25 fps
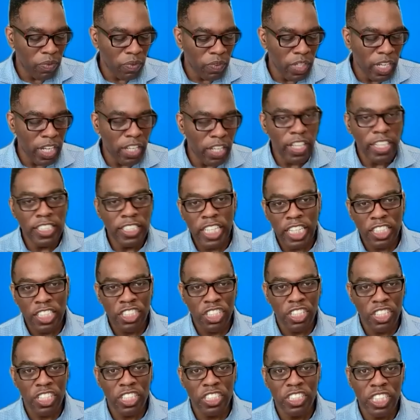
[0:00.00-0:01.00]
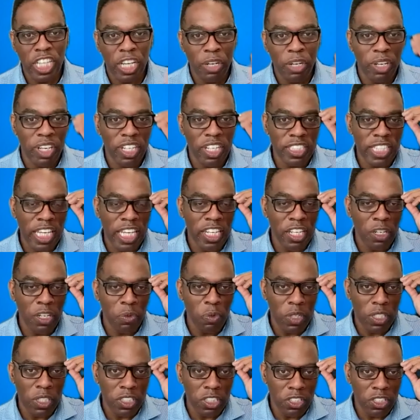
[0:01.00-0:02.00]
that's actually a good segue, because I did
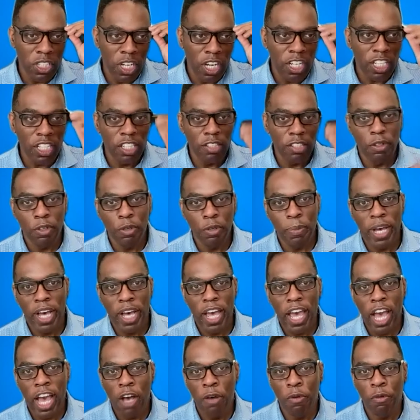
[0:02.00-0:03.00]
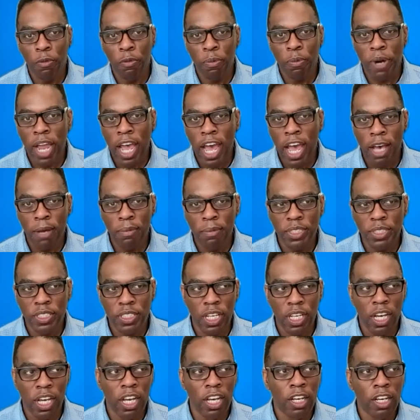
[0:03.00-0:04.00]
want to talk a little bit about how
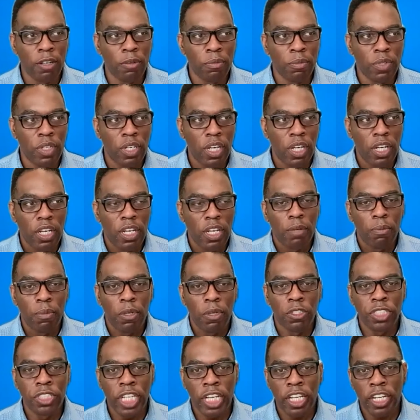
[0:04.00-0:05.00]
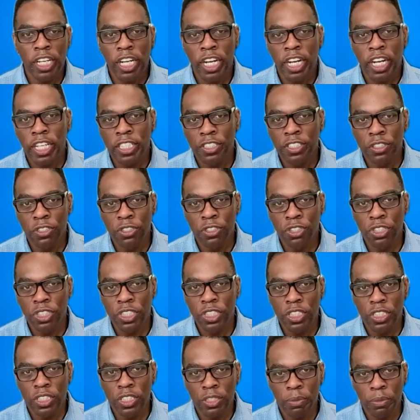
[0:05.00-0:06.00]
perhaps post-secondary
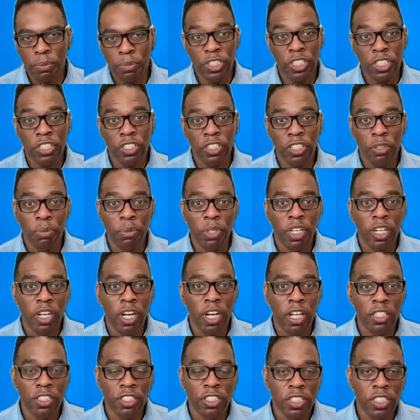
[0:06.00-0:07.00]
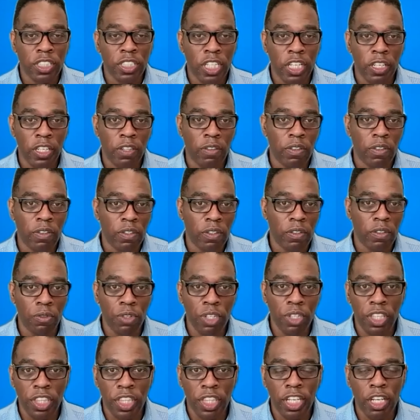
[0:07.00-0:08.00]
institutions, in particular community colleges, can
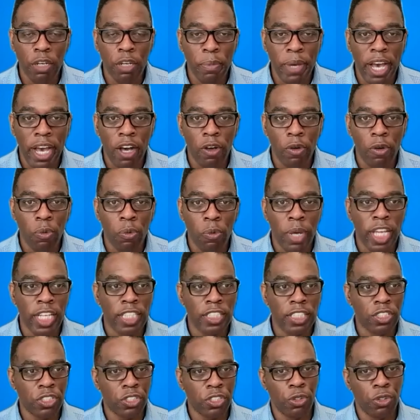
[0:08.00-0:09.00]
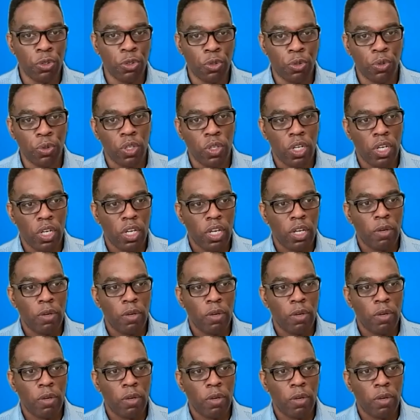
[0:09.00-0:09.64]
really think about ways to